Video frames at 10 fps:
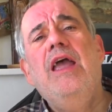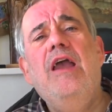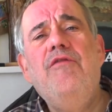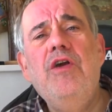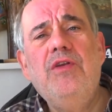
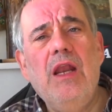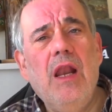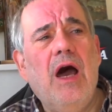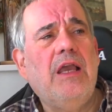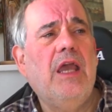If you
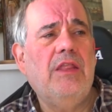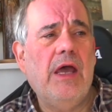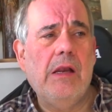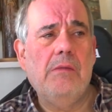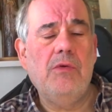didn't like it,
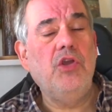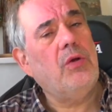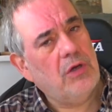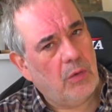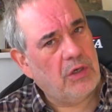then
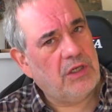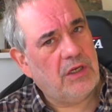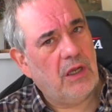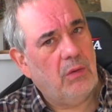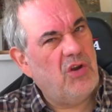you know what to
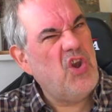do.